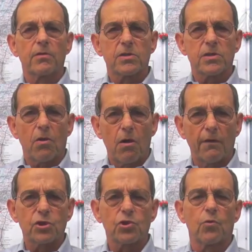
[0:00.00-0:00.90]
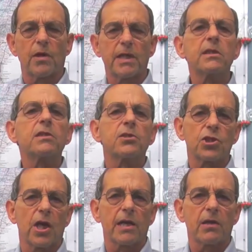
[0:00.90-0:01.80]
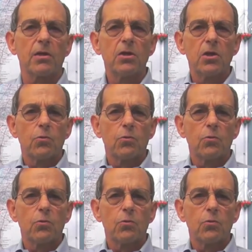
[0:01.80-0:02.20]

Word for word: goes offshore into China,